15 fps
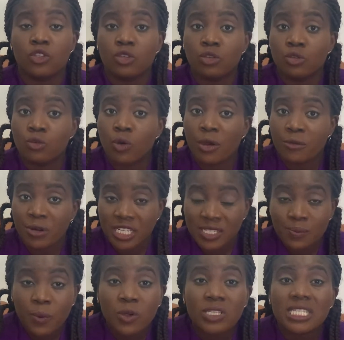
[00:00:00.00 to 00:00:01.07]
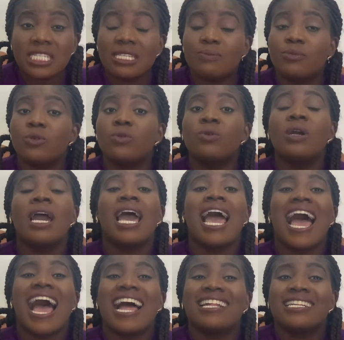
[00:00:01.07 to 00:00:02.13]
you are responsible
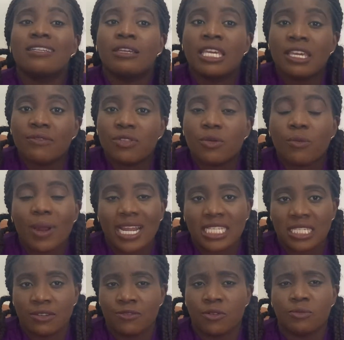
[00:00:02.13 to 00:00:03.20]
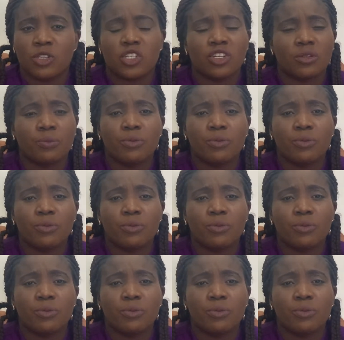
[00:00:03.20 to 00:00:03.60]
and give the right information.